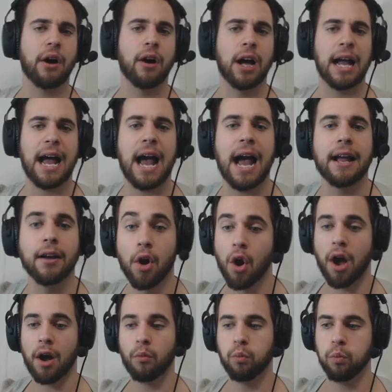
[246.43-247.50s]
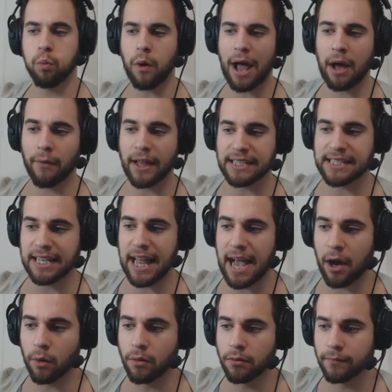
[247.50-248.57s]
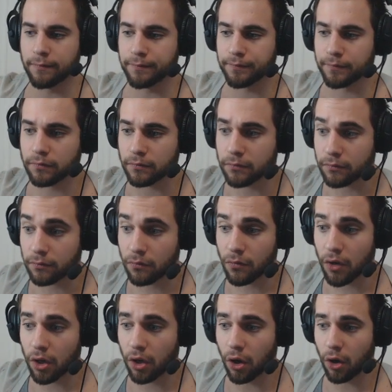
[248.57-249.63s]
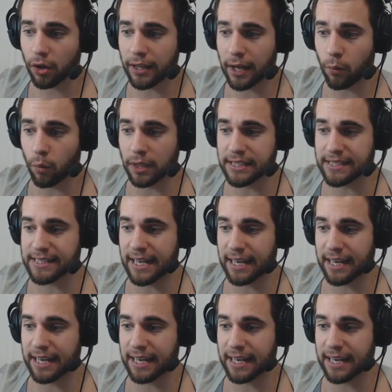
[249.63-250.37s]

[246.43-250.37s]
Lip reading: how high, wow, that's loud. Hold on one